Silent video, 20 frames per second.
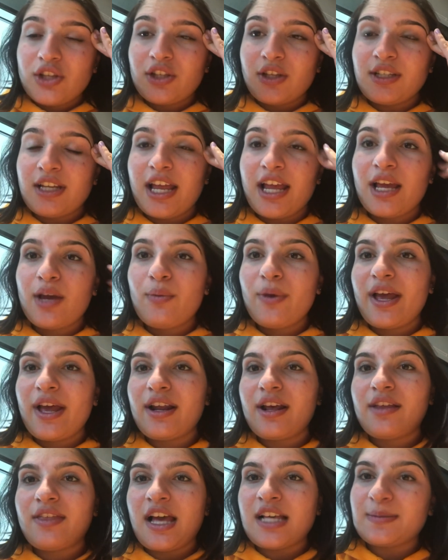So today we had
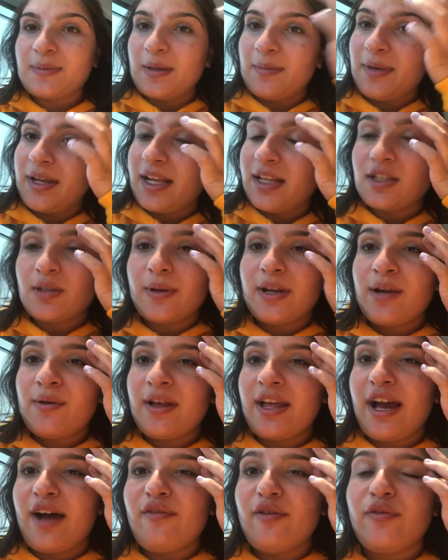a fast speed meeting, so we didn't
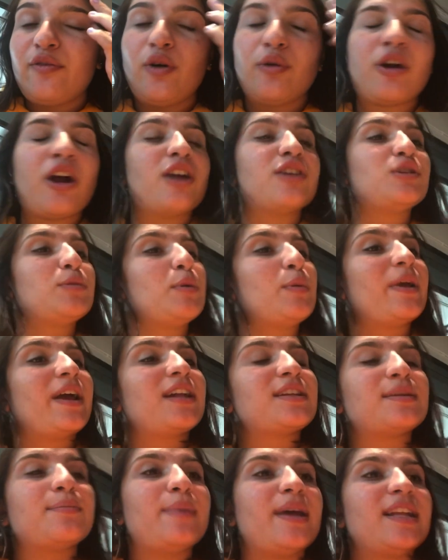really have a full rehearsal, but we
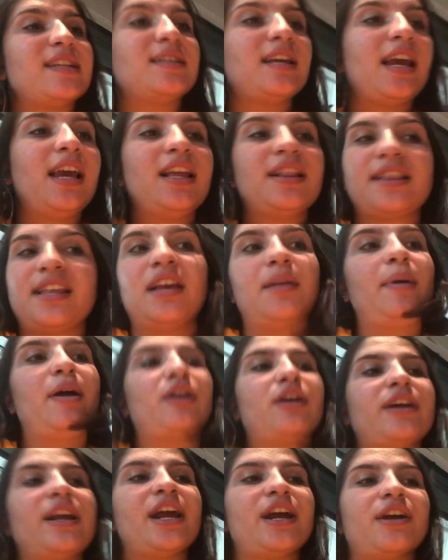got to meditate and think about
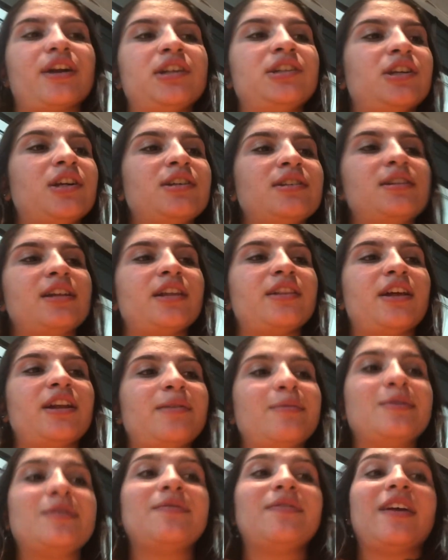our characters, and I thought
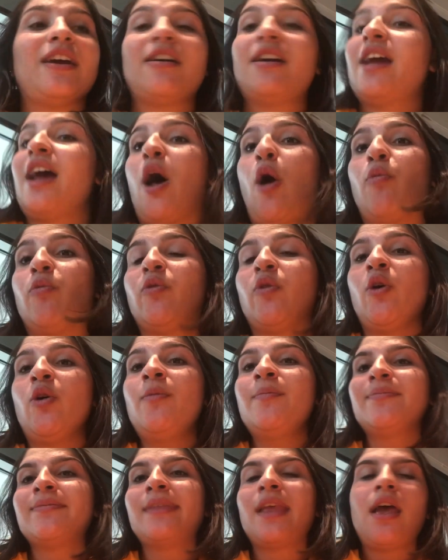it was very helpful.
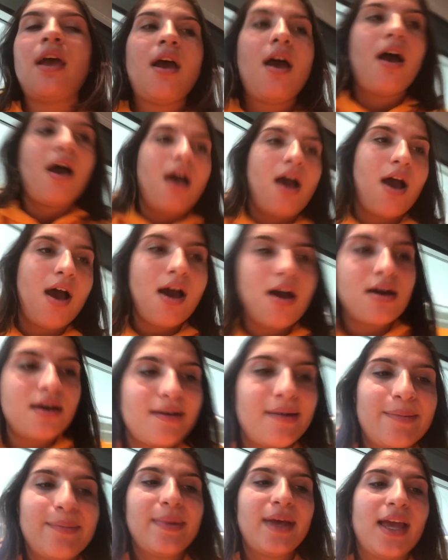
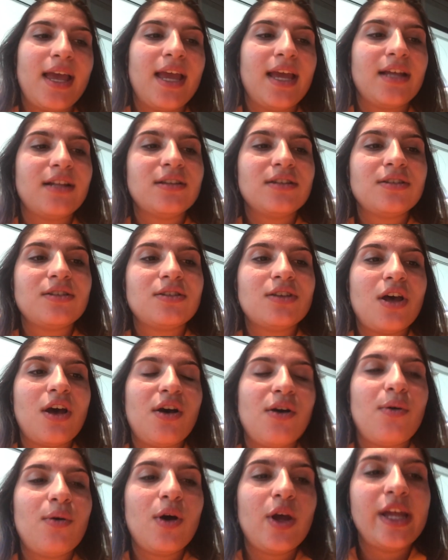Um, and
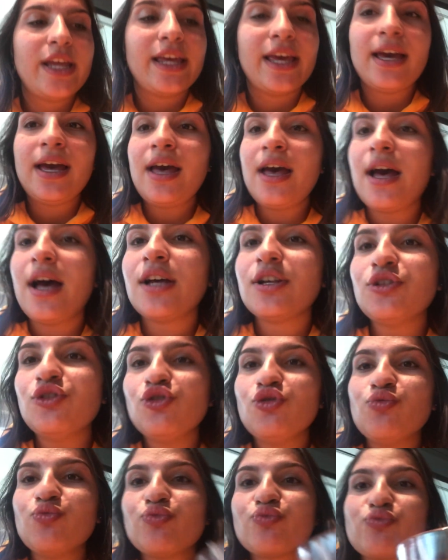so yeah.
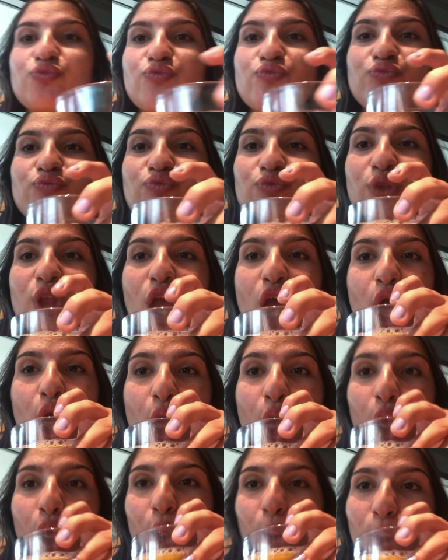You don't get all that, hon.
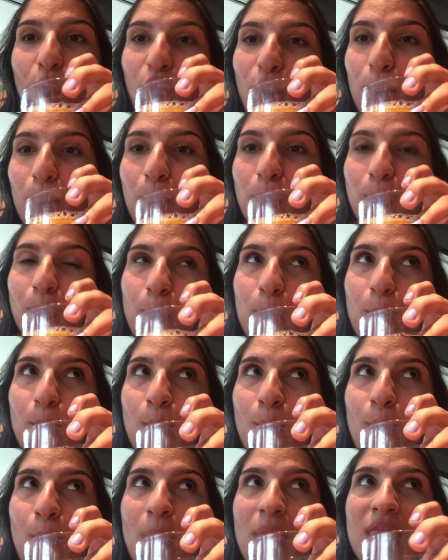I love you, but
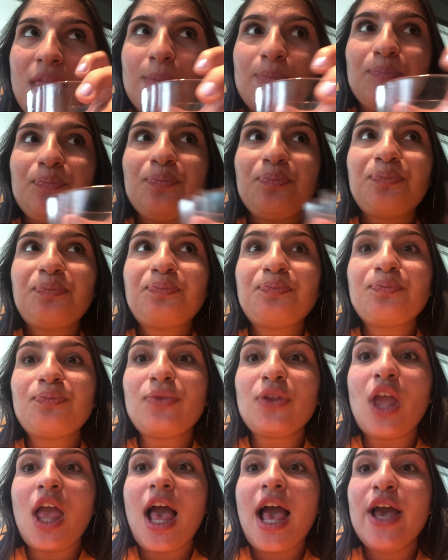
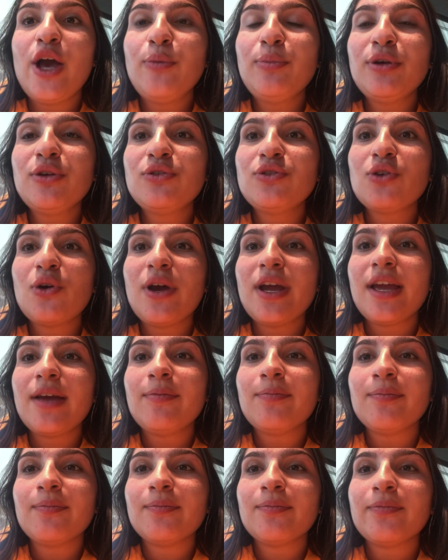I hope you
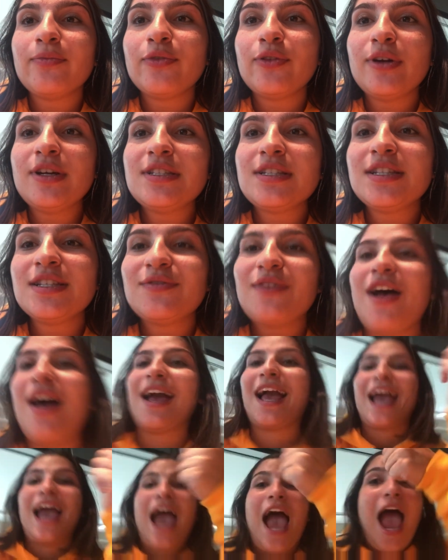enjoy the rest of this vlog.